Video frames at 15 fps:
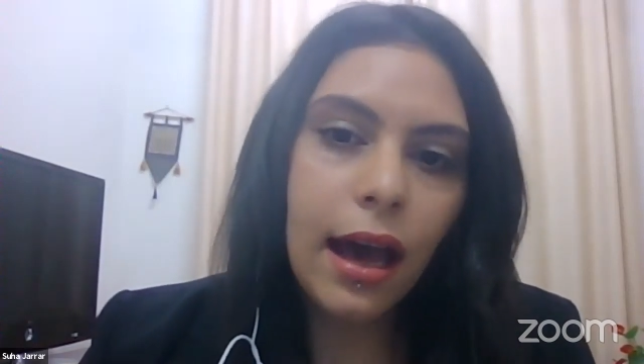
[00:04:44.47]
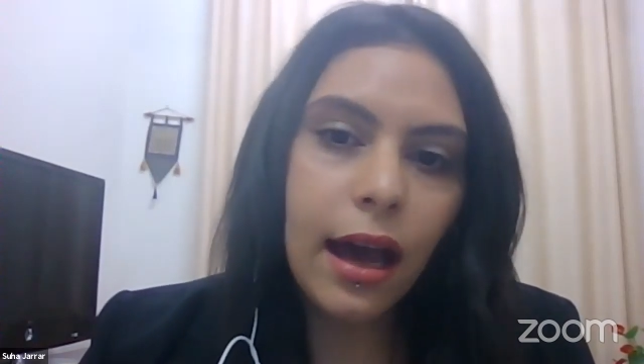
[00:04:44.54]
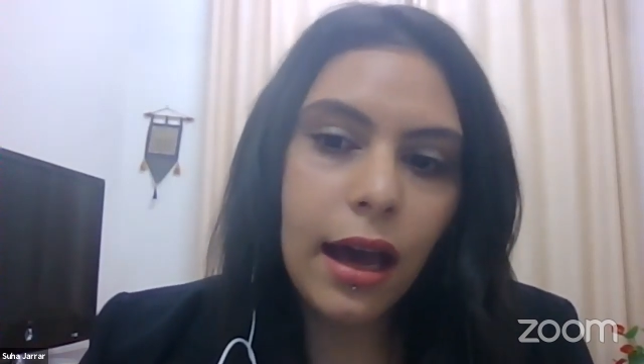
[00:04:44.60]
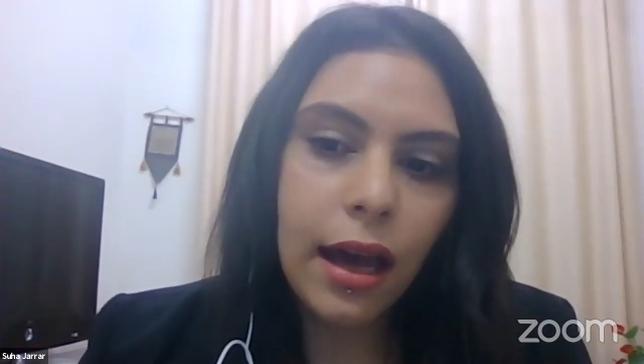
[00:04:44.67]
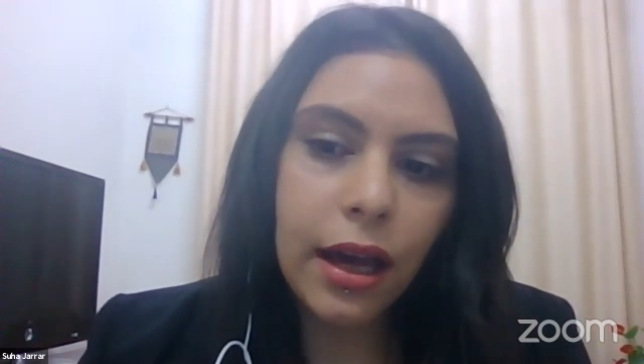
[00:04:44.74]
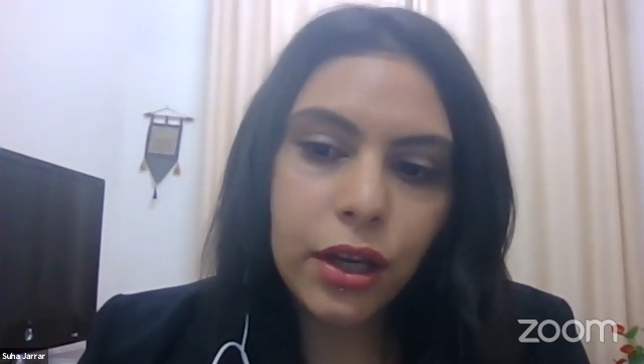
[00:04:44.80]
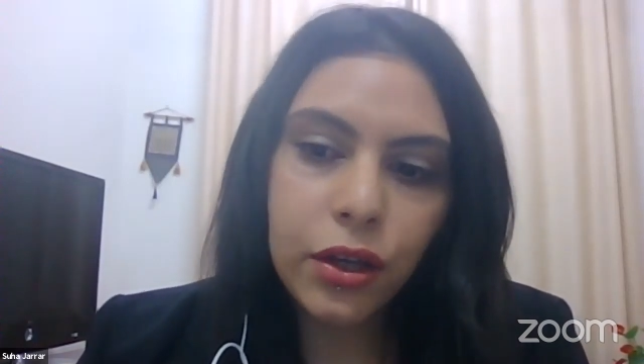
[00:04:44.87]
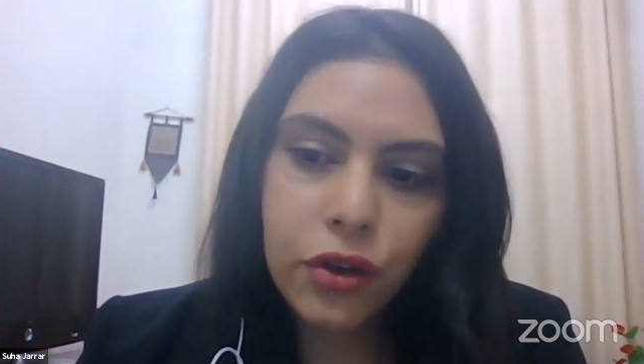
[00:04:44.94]

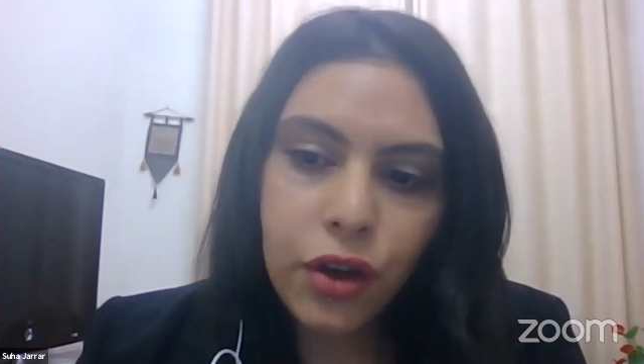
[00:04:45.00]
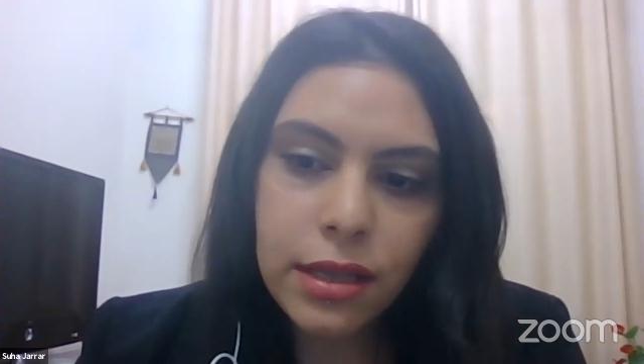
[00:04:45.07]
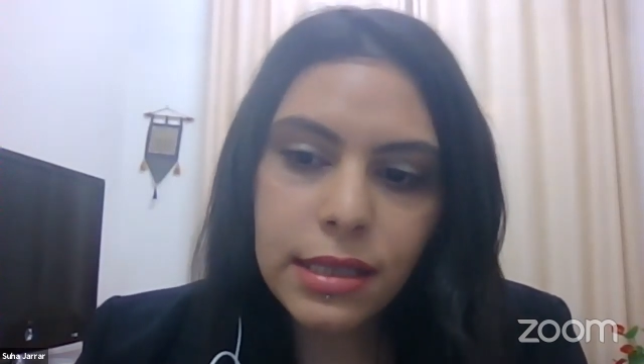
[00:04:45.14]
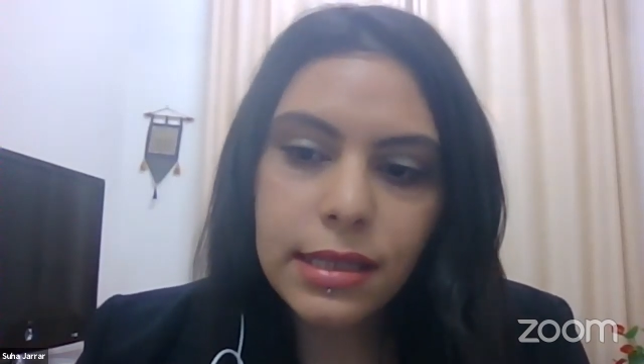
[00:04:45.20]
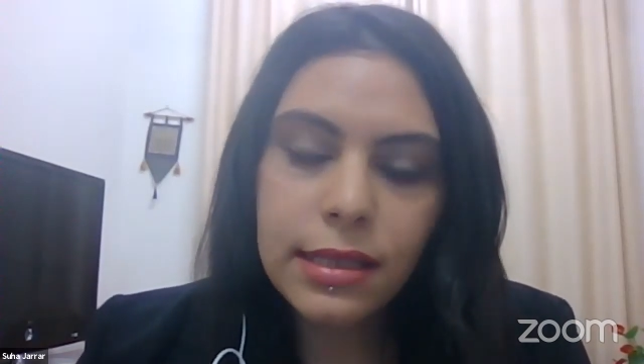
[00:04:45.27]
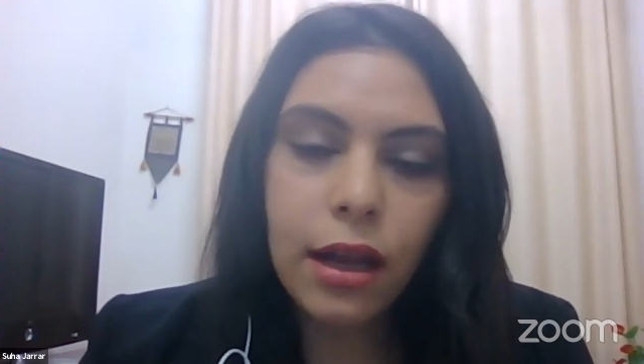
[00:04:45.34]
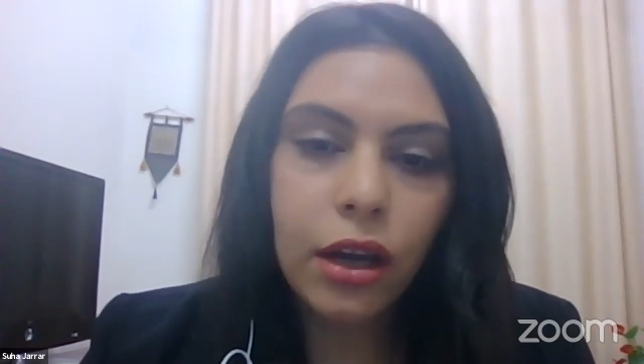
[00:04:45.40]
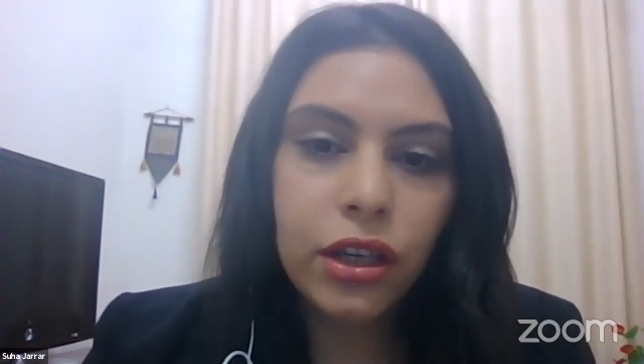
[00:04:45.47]
across
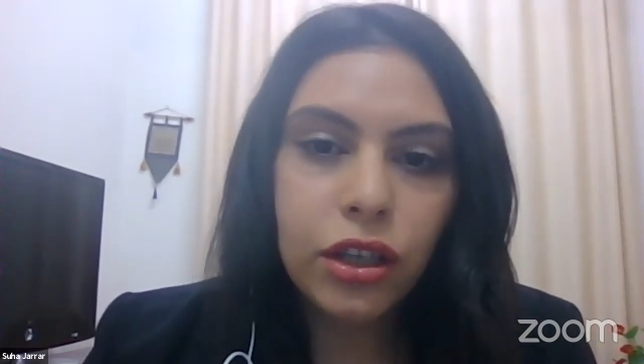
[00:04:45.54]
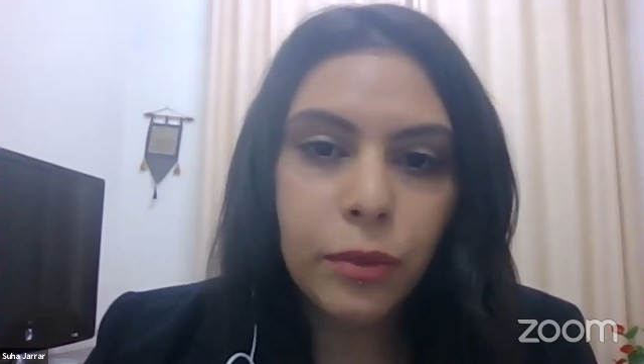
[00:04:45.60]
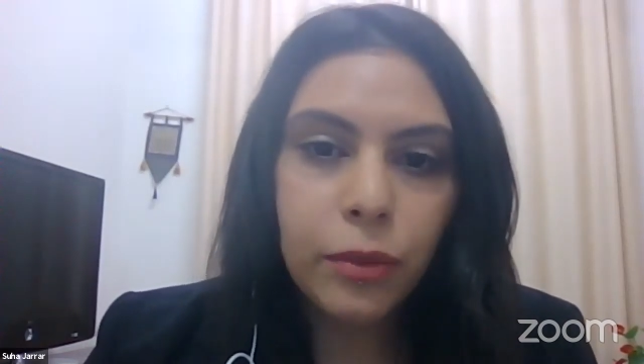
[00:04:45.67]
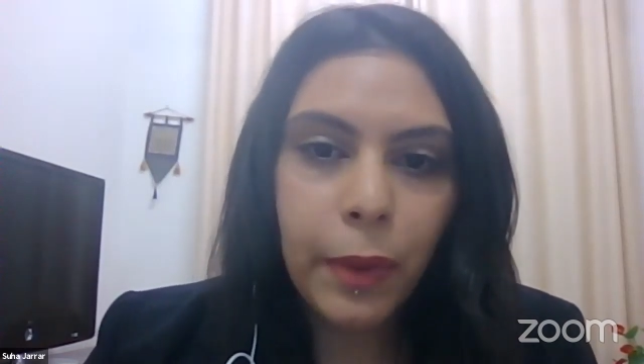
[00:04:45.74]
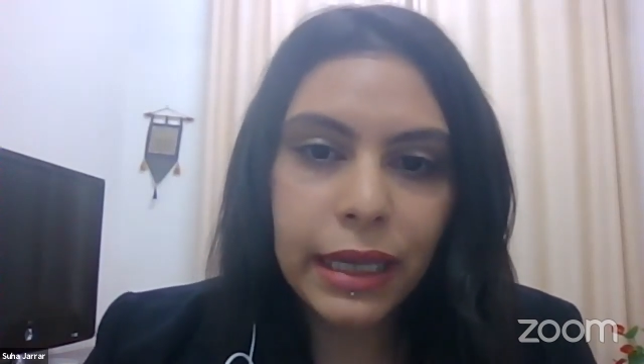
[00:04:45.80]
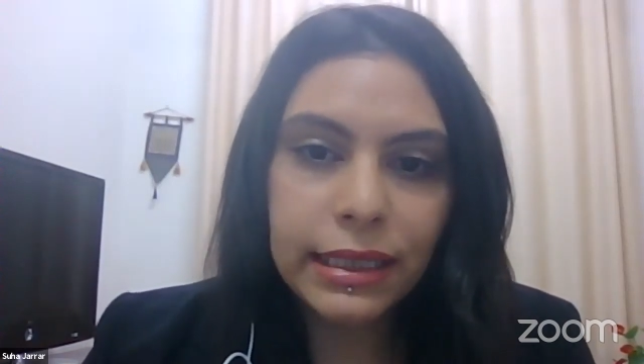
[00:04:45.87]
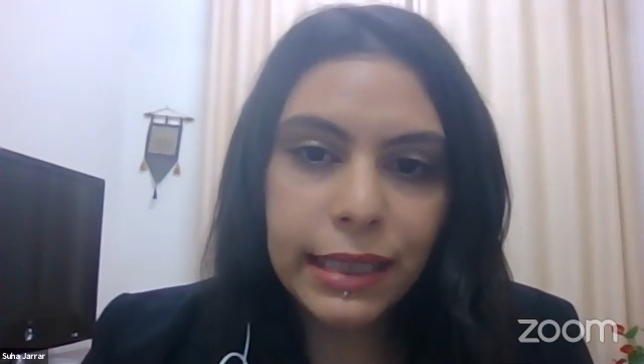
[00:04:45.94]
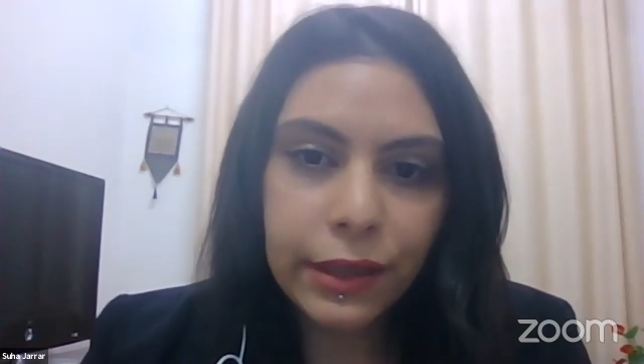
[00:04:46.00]
the
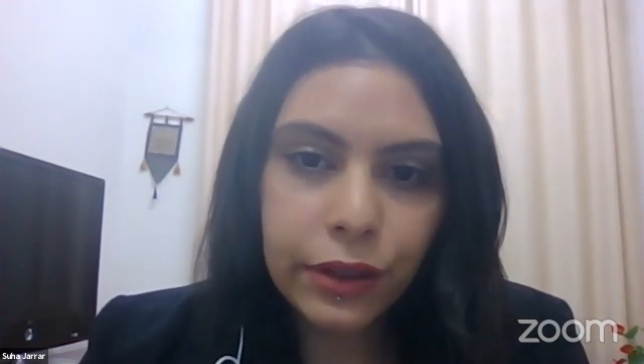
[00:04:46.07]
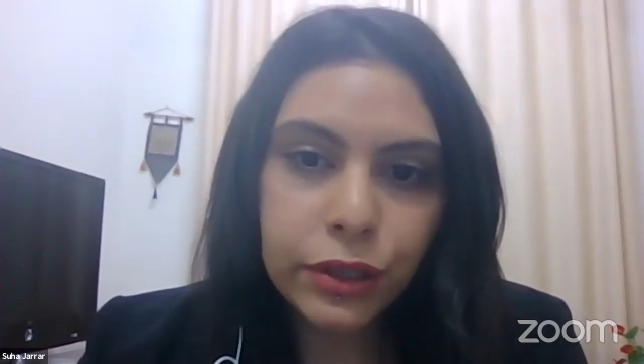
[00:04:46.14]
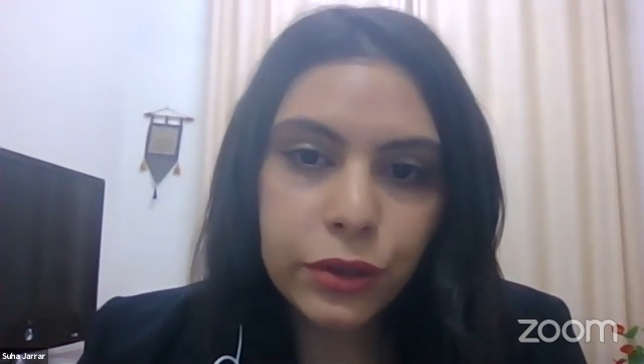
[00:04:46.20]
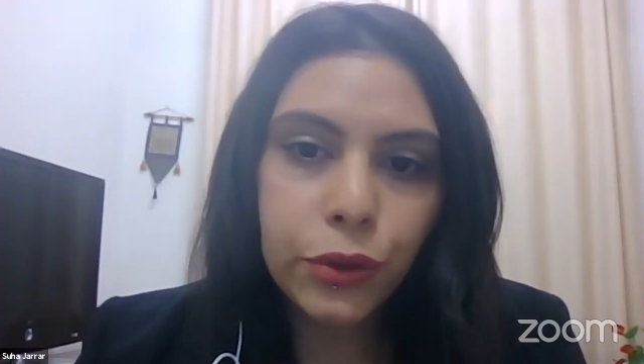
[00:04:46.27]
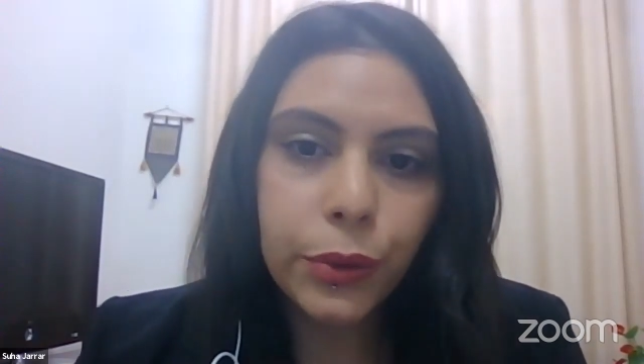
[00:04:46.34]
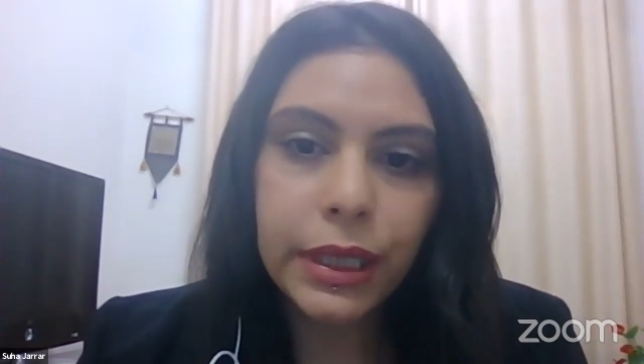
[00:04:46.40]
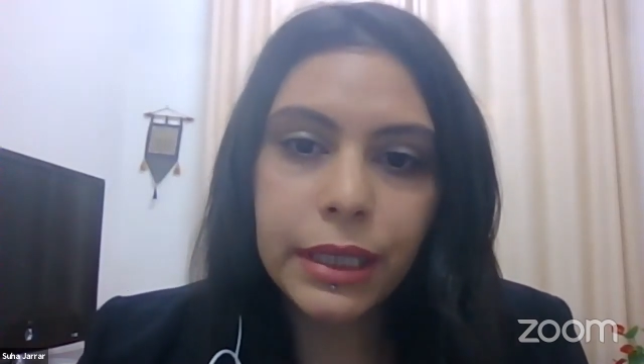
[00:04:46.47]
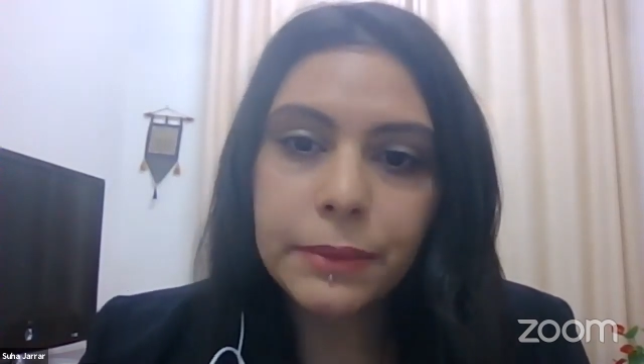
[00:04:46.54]
occupied
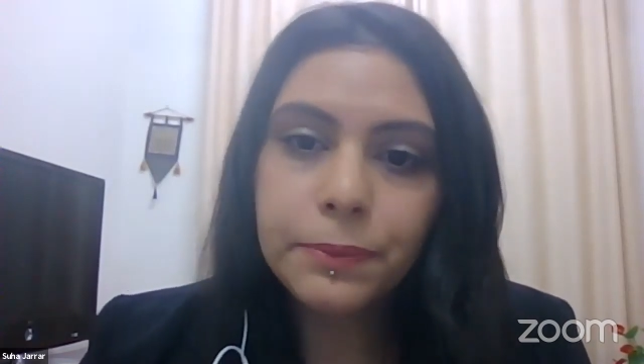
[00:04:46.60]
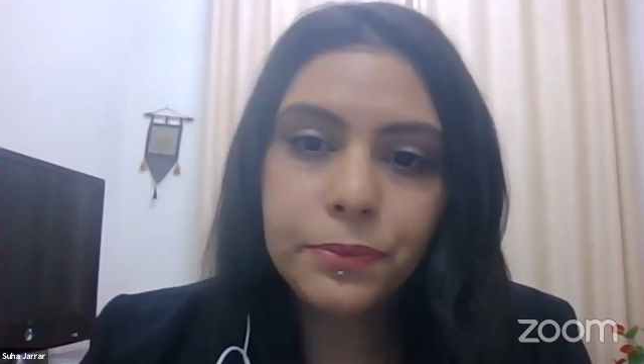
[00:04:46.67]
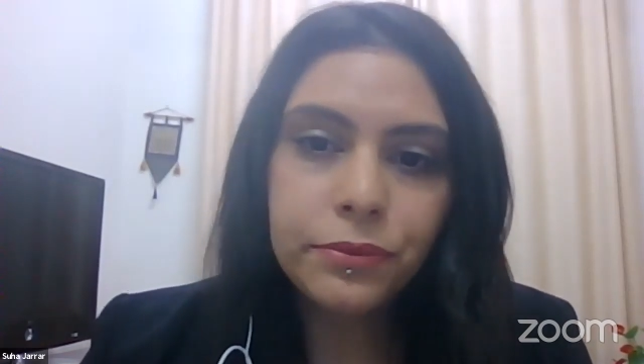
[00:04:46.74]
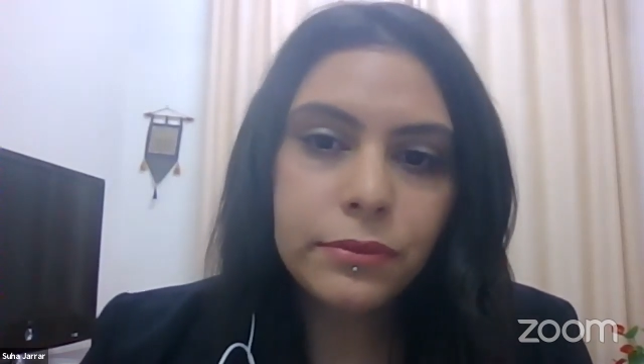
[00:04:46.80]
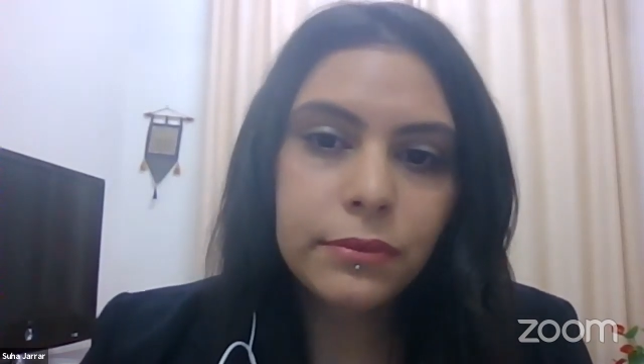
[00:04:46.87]
territory,